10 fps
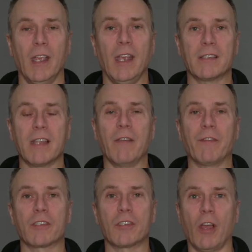It's there
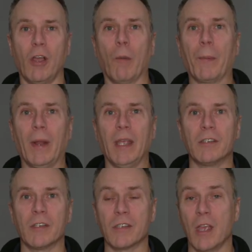for site
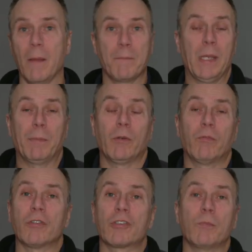operators, people who
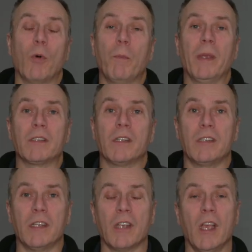run small
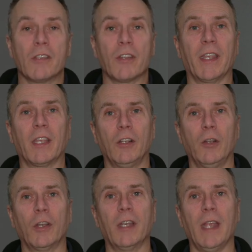businesses, so they can
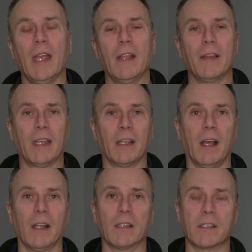look at it, they
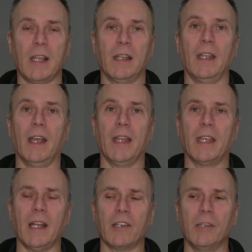can understand it, and they
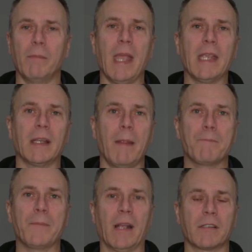can actually make an
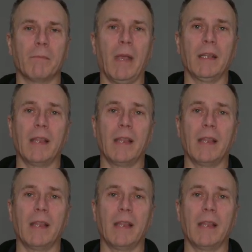impact and make